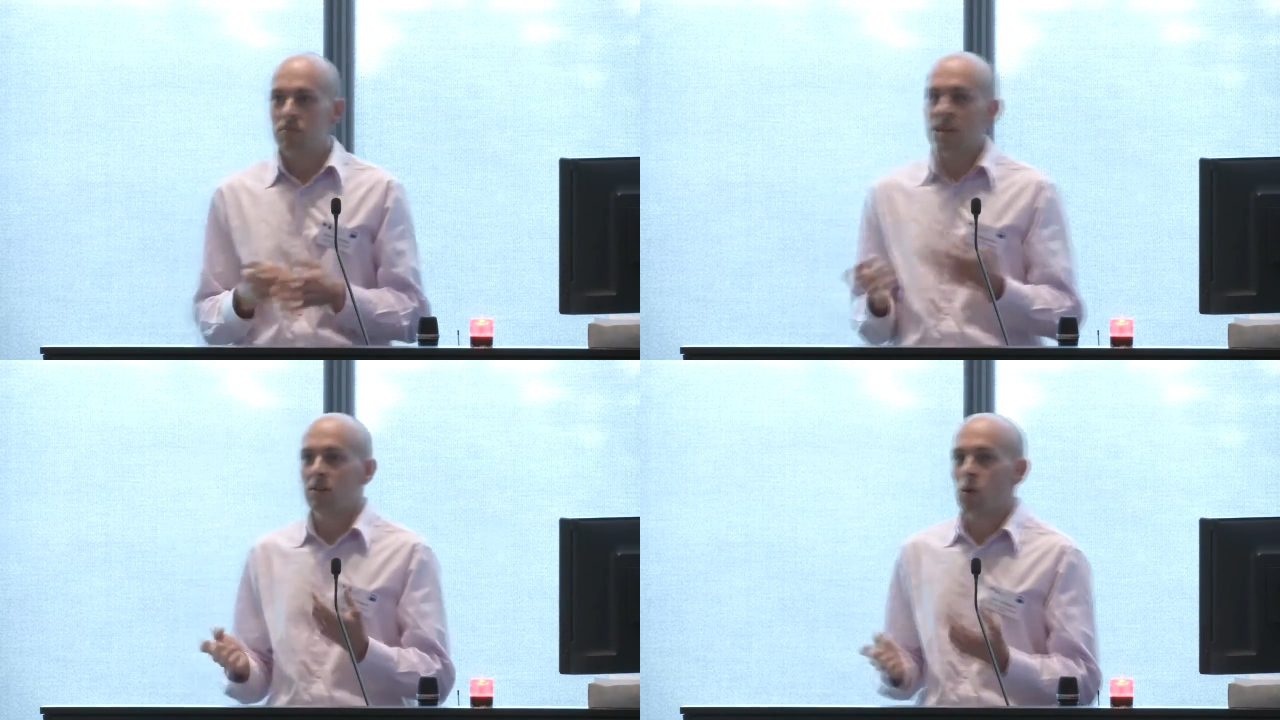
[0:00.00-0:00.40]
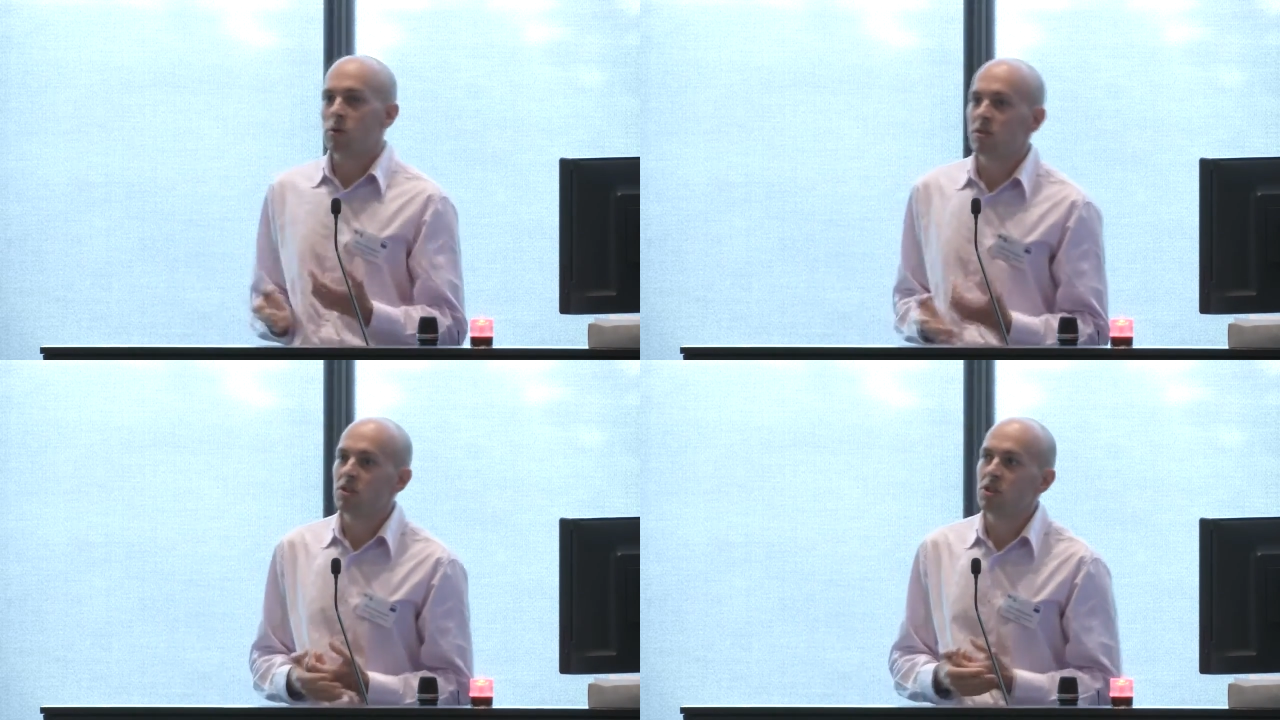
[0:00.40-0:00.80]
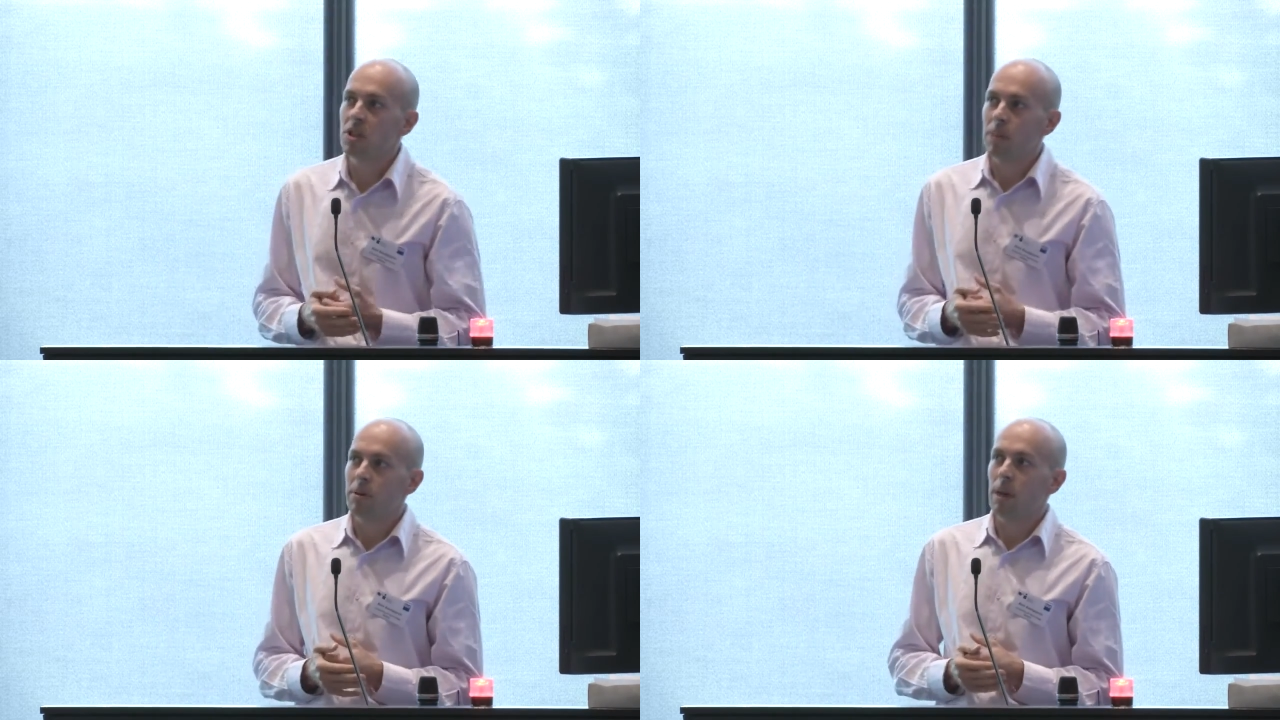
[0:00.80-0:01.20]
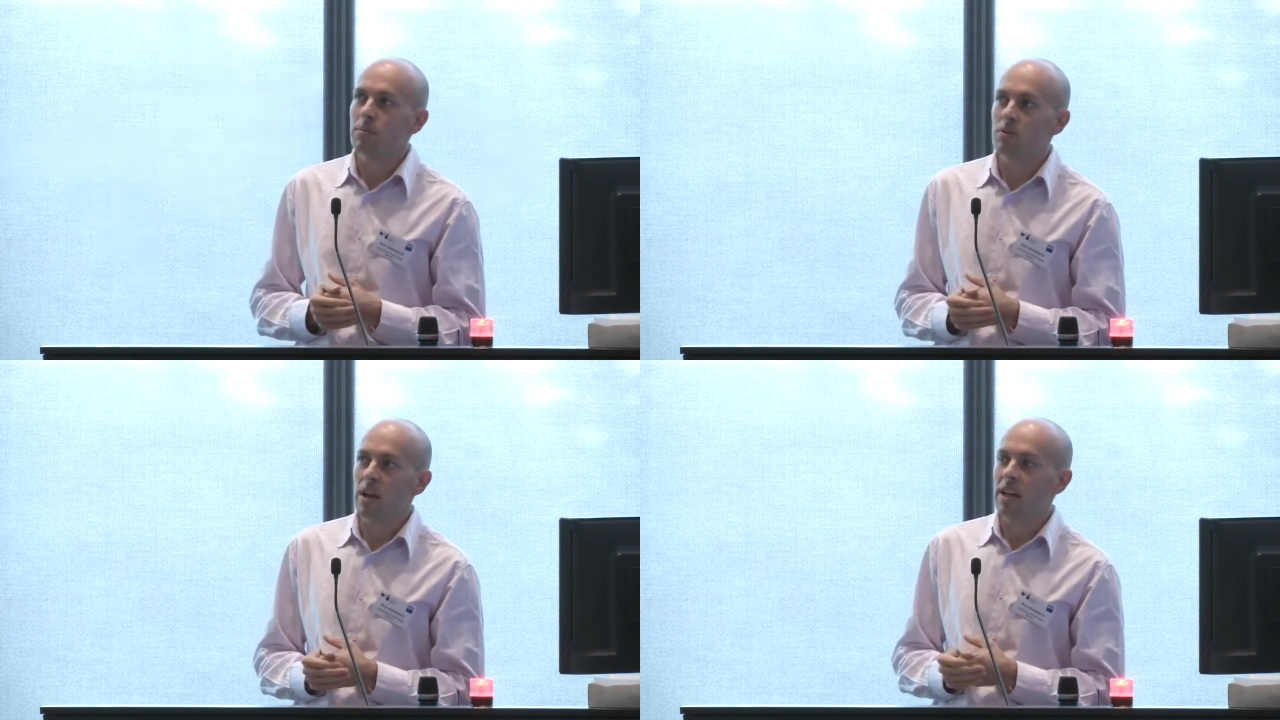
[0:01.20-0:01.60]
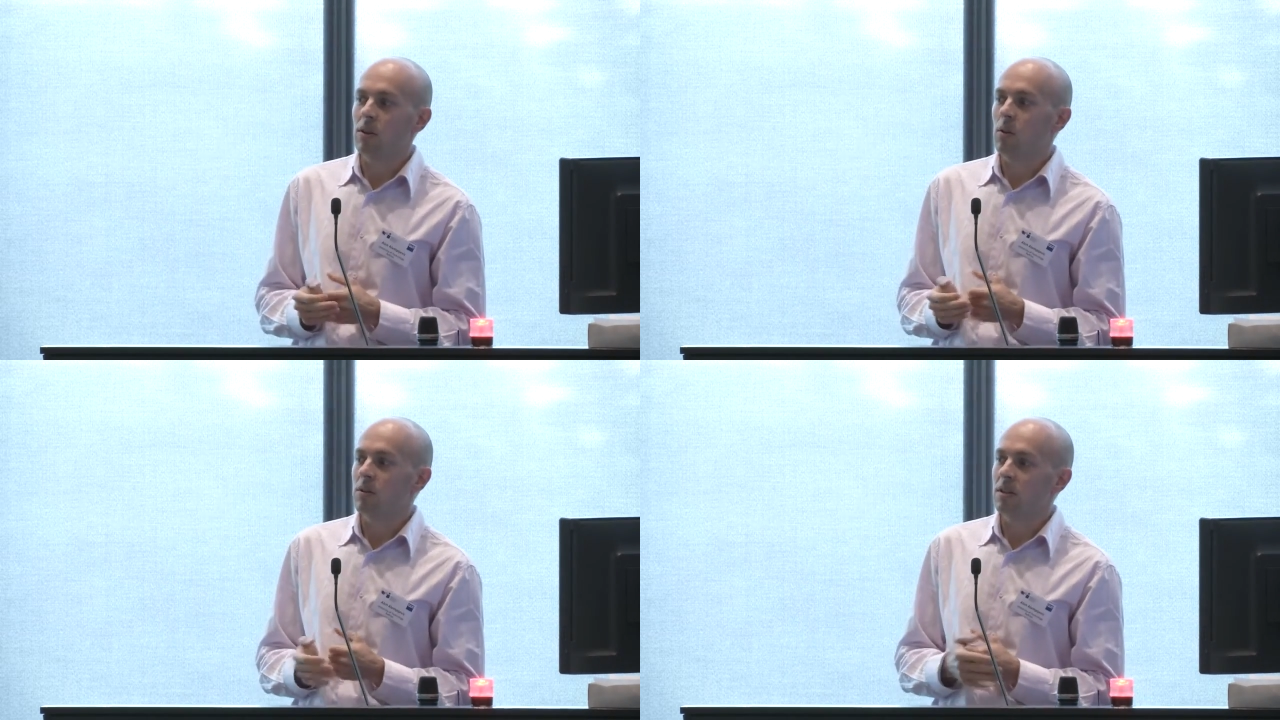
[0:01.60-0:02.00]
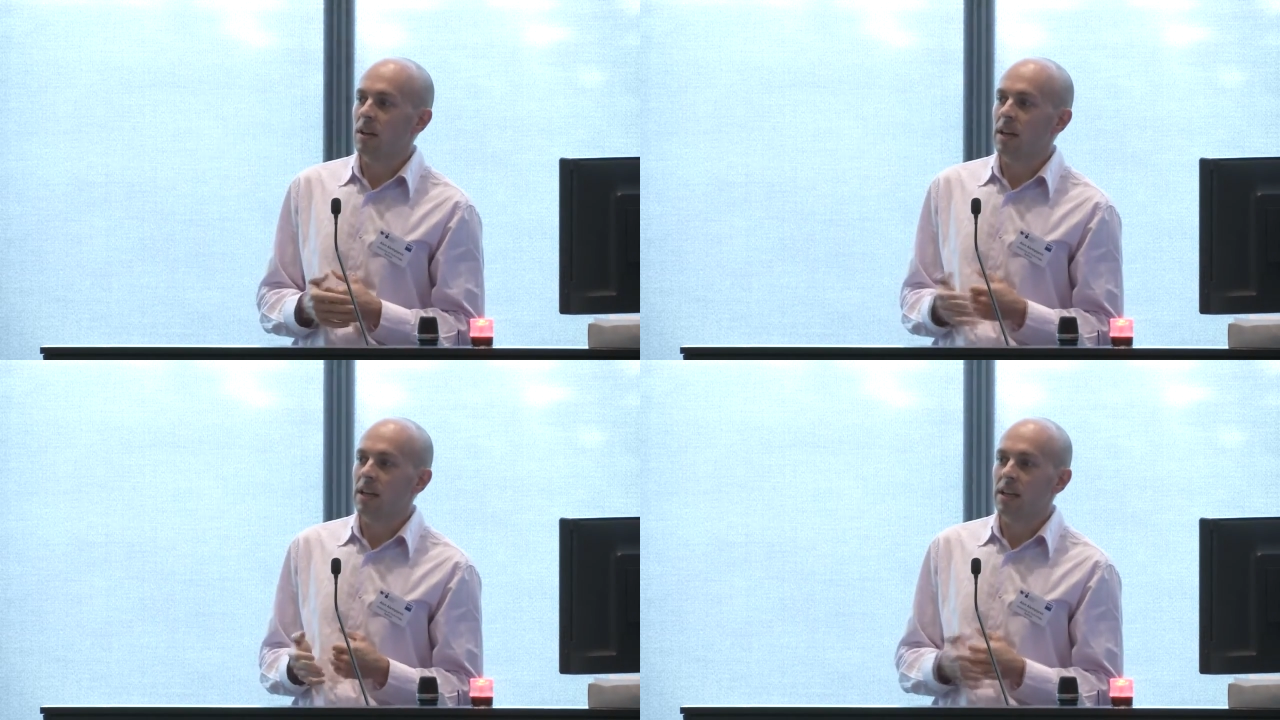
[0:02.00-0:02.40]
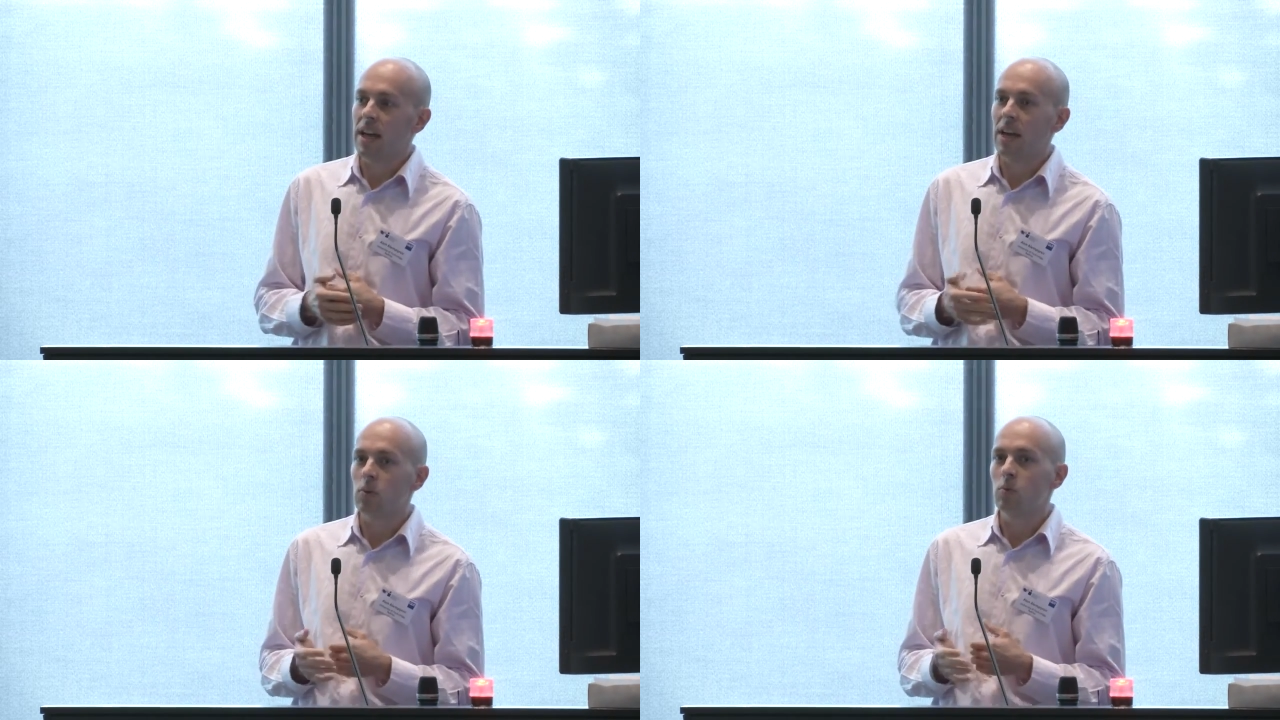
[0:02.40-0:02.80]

$10 in sheep and up to $80 a head in cattle,